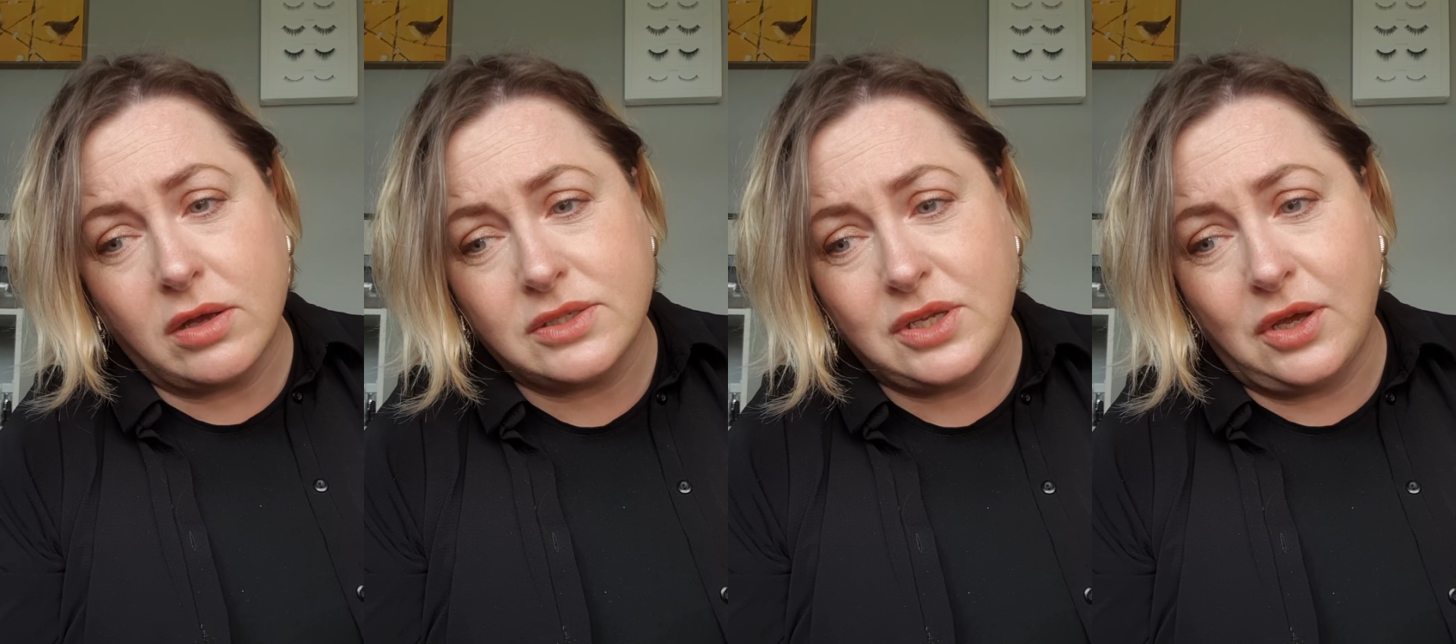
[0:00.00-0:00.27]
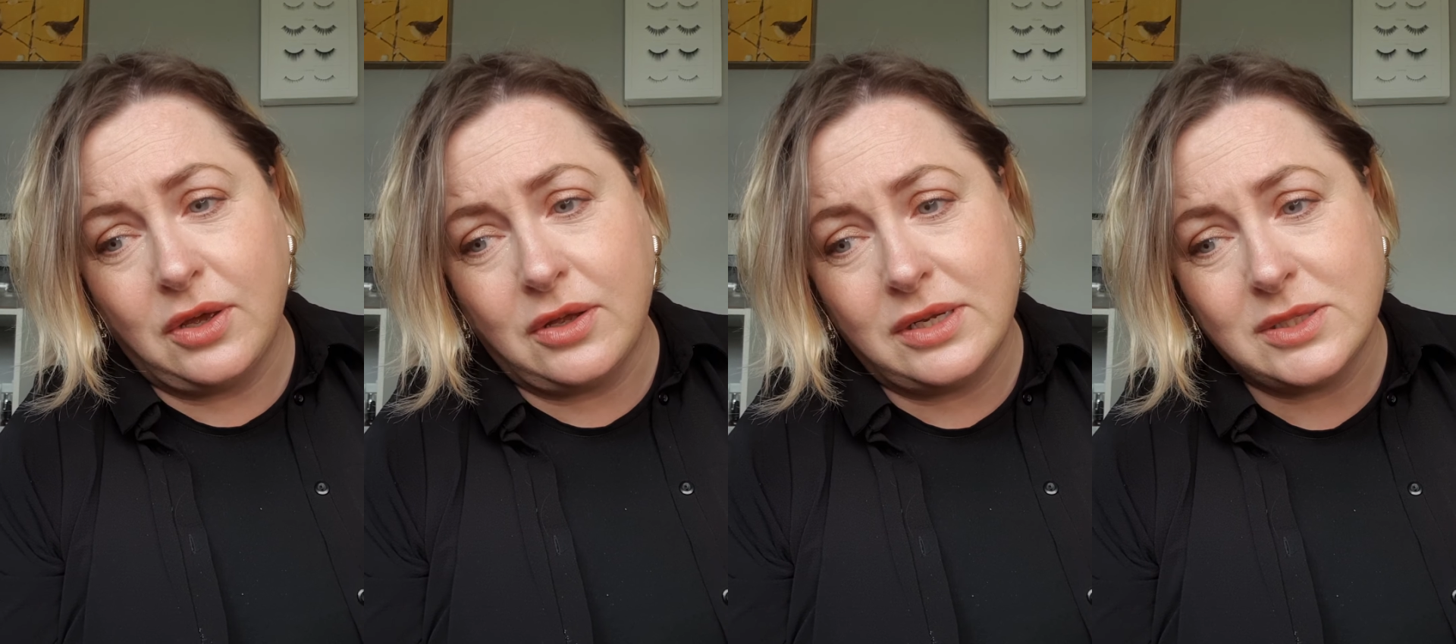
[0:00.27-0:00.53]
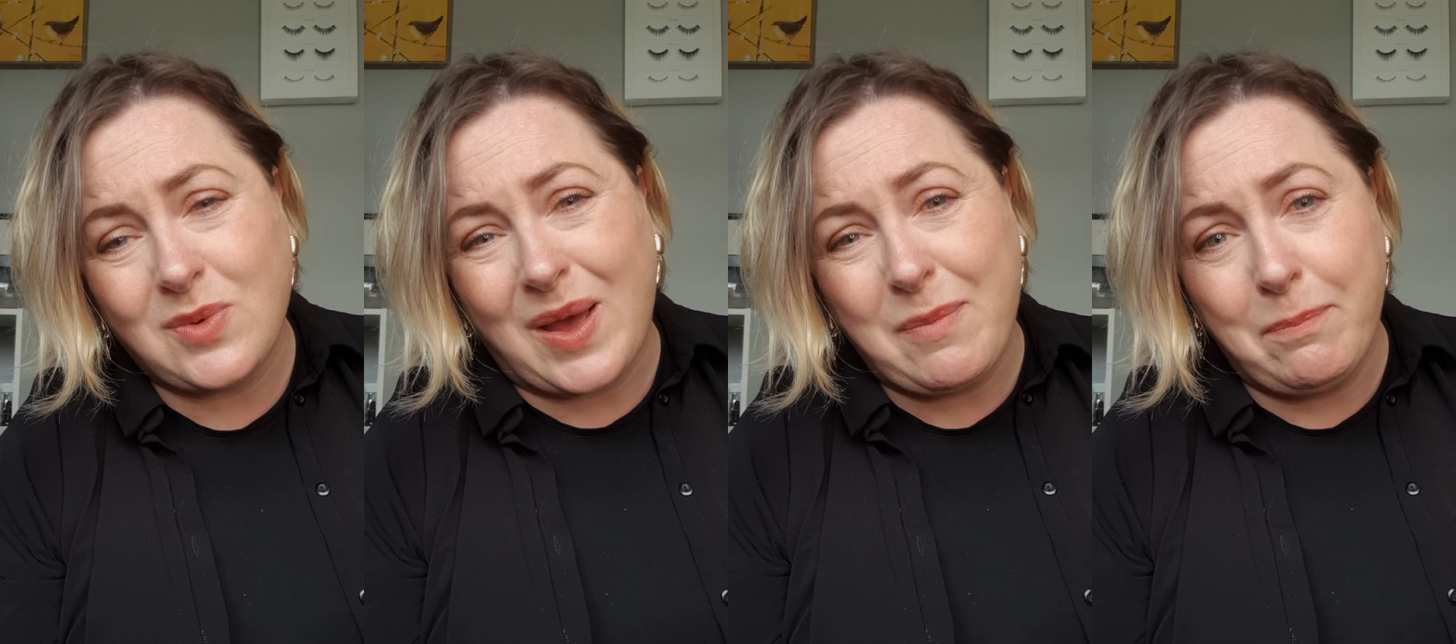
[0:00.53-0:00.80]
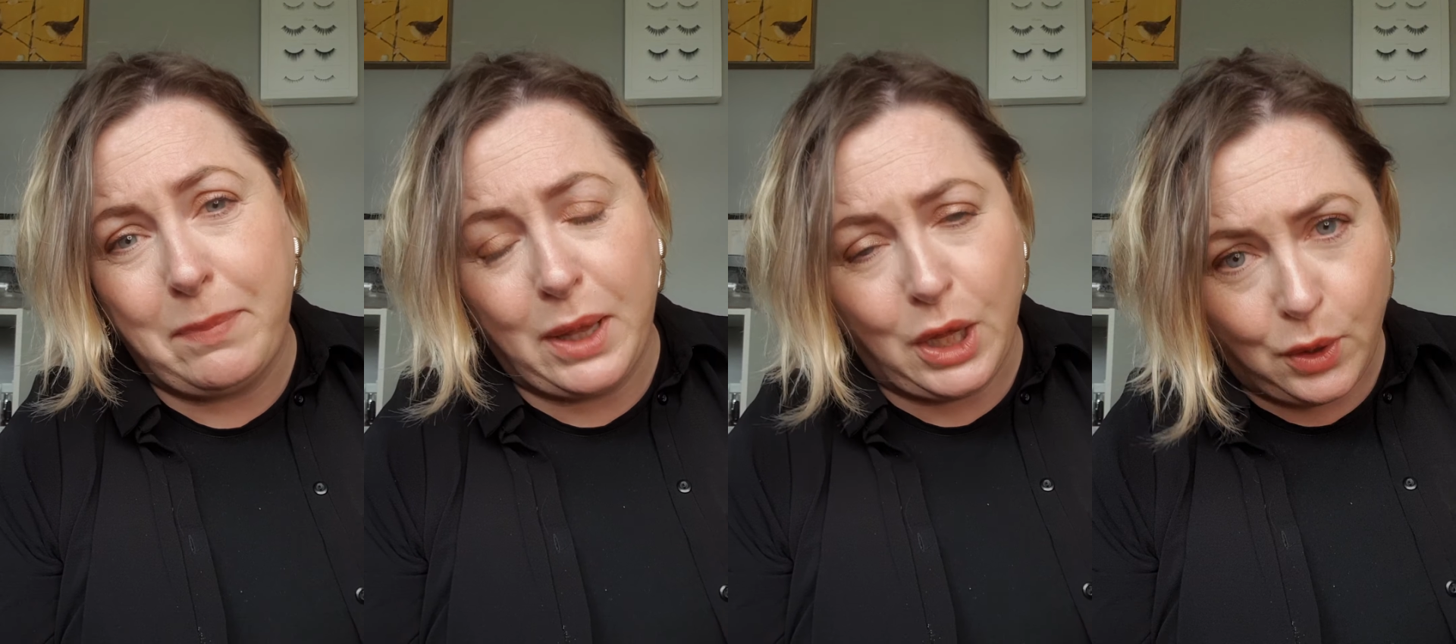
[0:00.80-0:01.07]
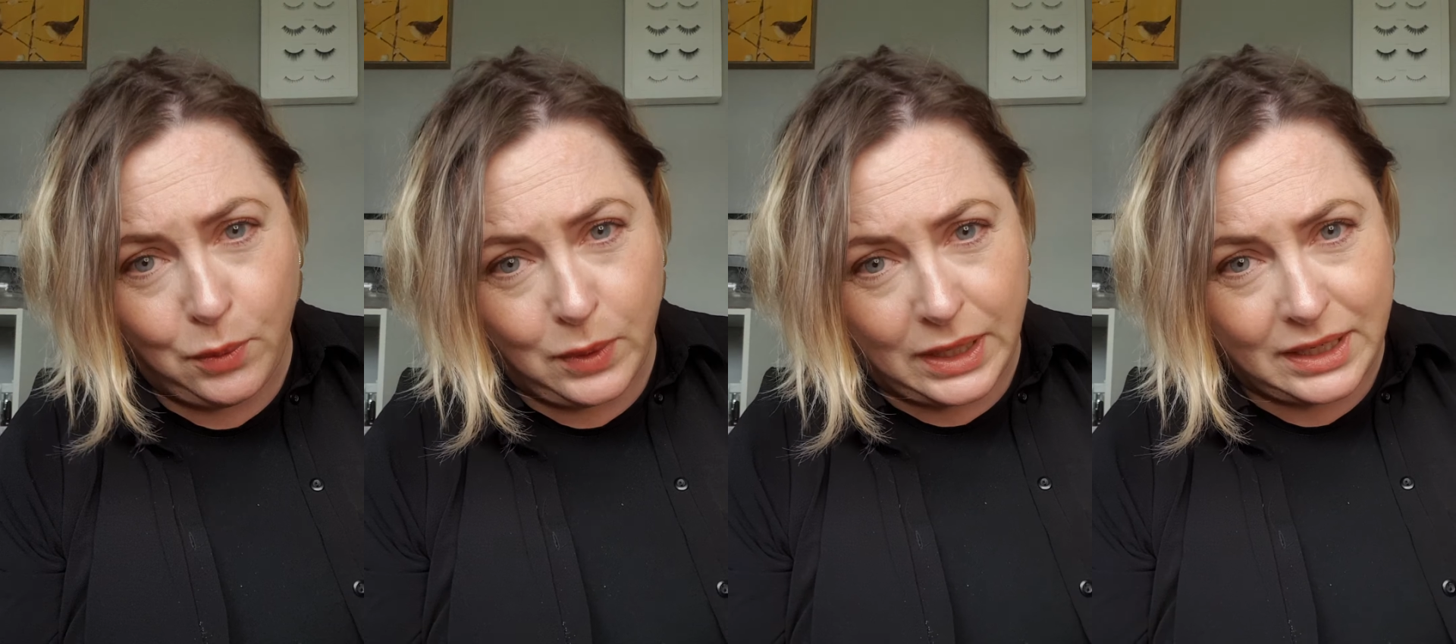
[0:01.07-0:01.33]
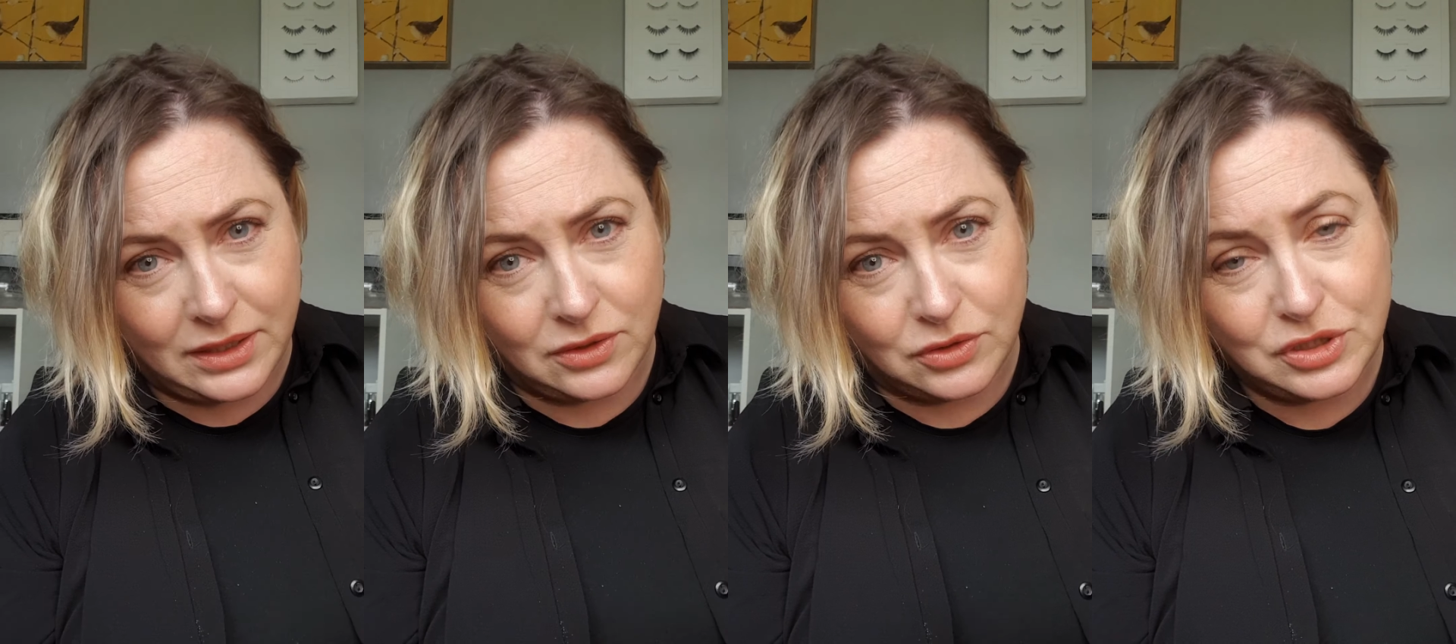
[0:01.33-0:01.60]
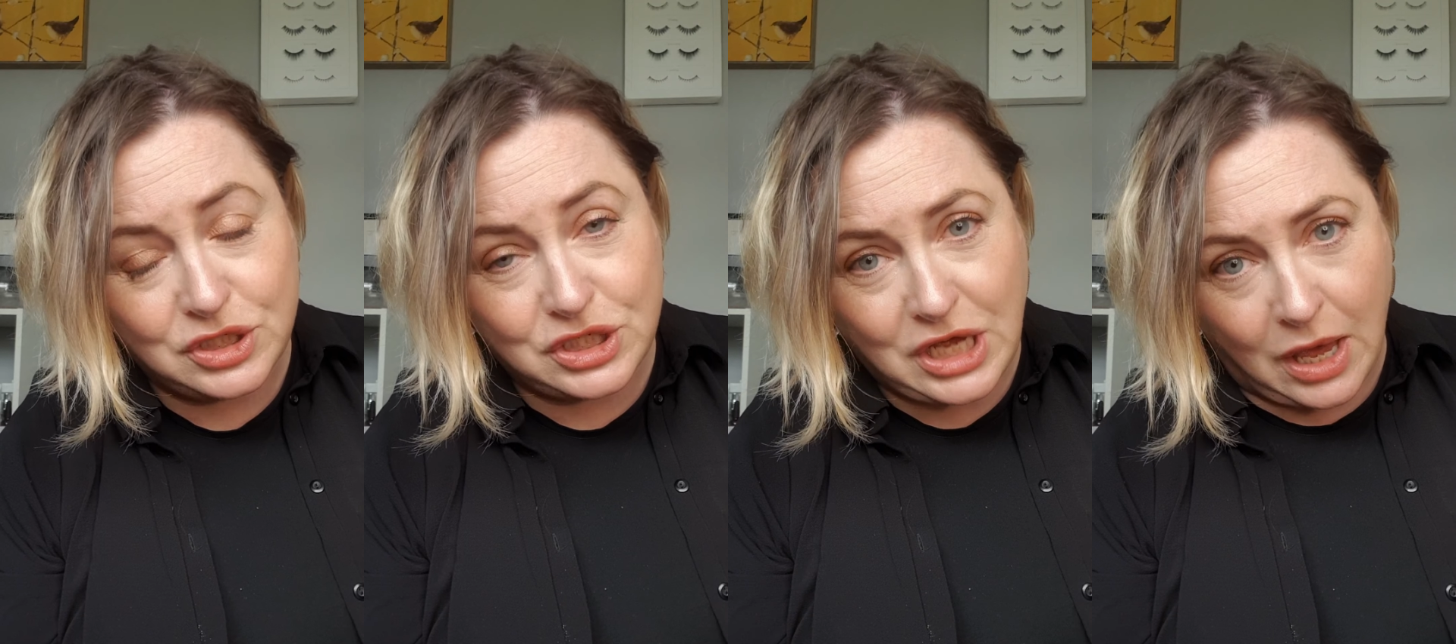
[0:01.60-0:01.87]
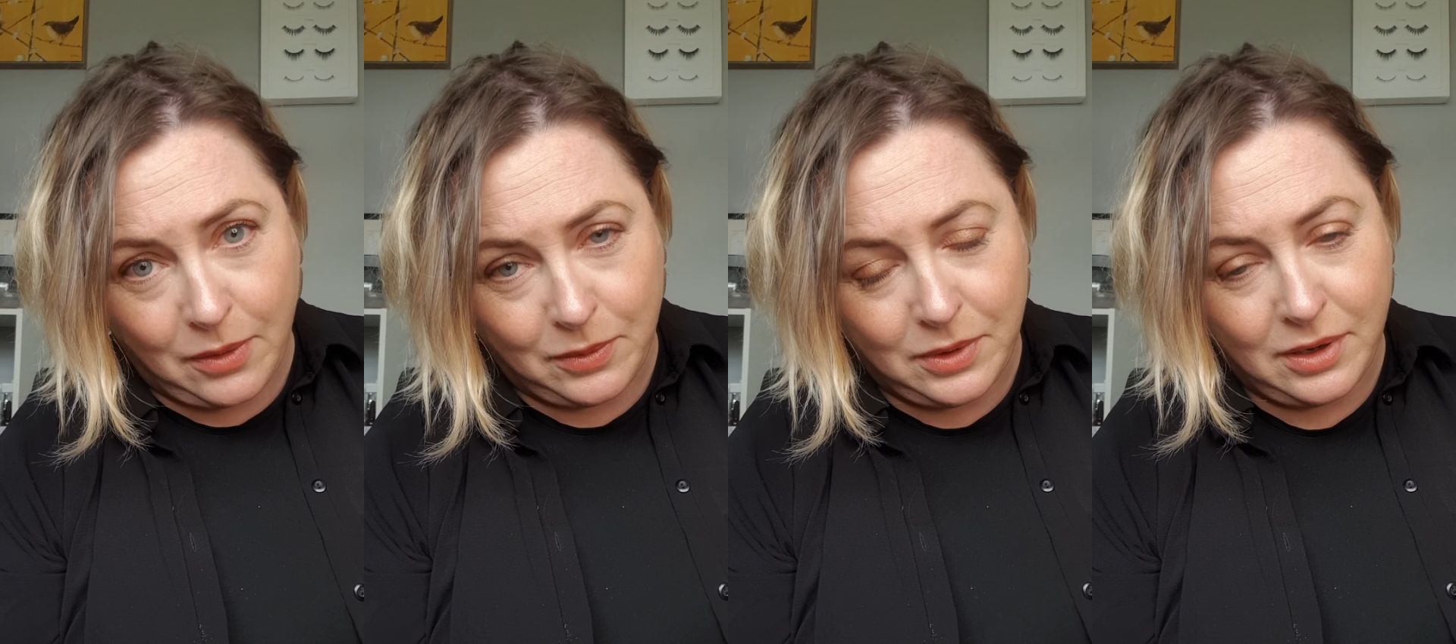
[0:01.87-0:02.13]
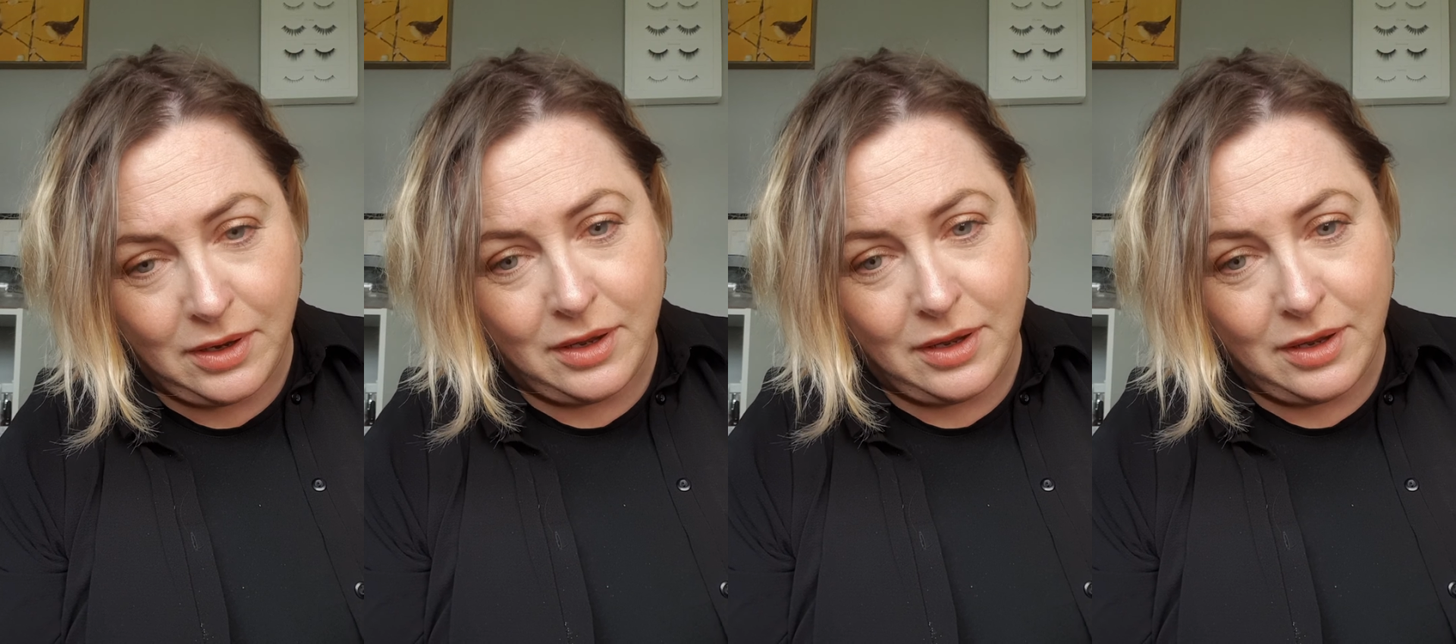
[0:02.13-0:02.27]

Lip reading: circle is quite blue in undertone,